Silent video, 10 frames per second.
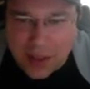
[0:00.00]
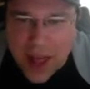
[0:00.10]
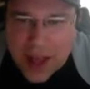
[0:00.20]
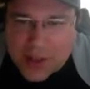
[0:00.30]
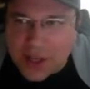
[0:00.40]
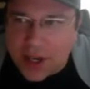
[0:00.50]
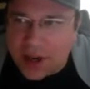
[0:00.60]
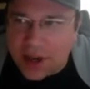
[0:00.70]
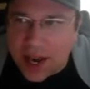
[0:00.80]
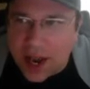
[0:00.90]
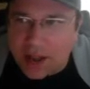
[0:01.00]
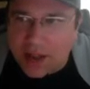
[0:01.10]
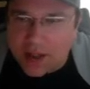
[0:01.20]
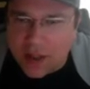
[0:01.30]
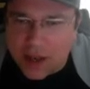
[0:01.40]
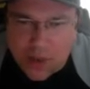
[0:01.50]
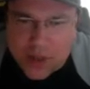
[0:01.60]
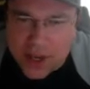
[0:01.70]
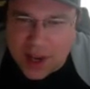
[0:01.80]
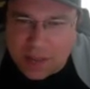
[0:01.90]
last year he had
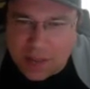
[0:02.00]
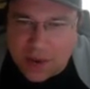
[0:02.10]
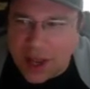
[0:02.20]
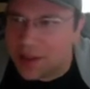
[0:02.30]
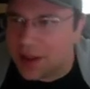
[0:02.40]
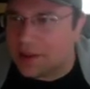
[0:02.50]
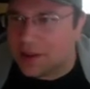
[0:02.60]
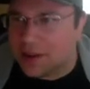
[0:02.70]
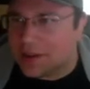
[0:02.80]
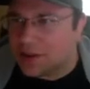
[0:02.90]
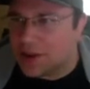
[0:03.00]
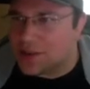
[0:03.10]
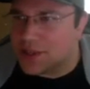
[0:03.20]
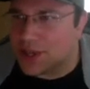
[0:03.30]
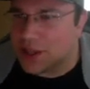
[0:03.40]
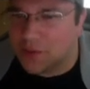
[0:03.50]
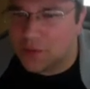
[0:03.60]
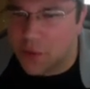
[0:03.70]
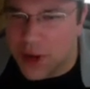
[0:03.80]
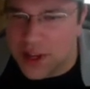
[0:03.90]
wasn't he get he was in the
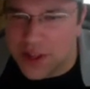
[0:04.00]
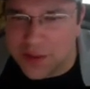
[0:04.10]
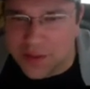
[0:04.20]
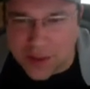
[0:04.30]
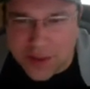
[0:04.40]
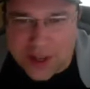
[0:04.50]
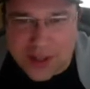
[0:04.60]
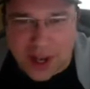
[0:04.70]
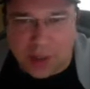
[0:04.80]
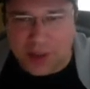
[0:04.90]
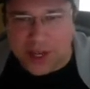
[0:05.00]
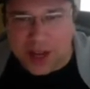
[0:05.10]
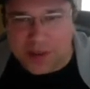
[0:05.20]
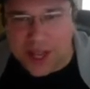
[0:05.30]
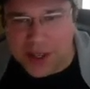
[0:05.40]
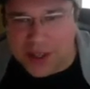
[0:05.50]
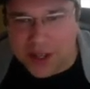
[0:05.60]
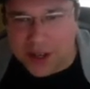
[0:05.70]
40s and 50s a couple times last year.